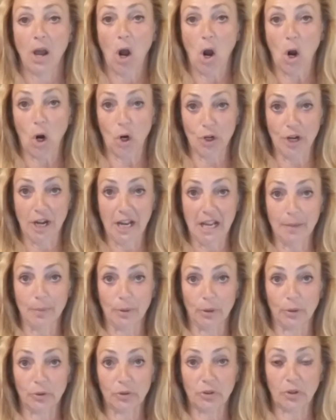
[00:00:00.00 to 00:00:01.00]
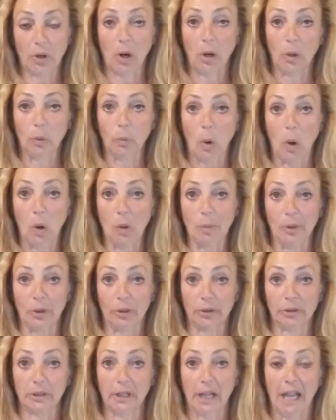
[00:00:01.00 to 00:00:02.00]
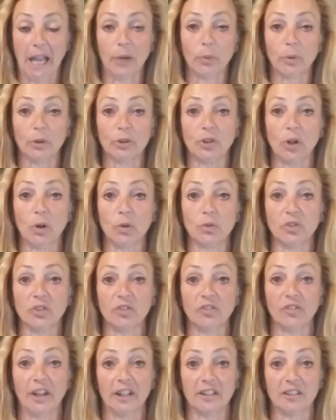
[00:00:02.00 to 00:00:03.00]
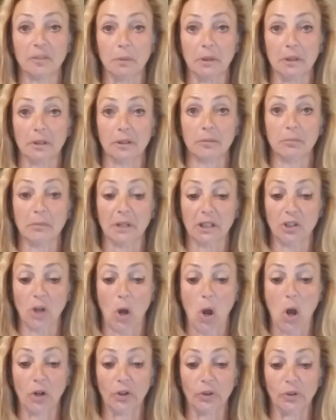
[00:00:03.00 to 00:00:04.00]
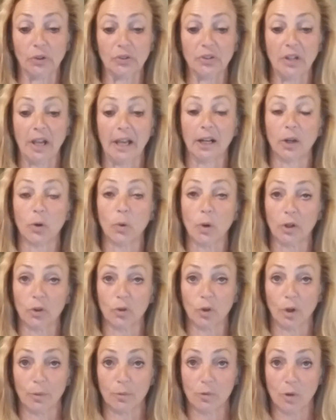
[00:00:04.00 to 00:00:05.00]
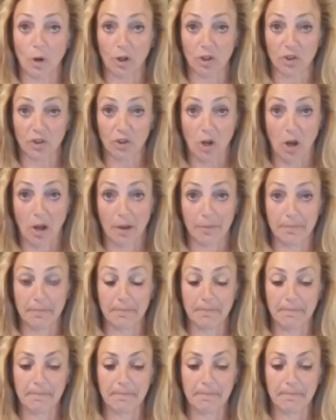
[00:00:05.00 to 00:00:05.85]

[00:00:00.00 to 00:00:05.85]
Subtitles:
Our neighbors are Walmart, Edward Jones Investment, McDonald's, and a Quick Trip truck stop.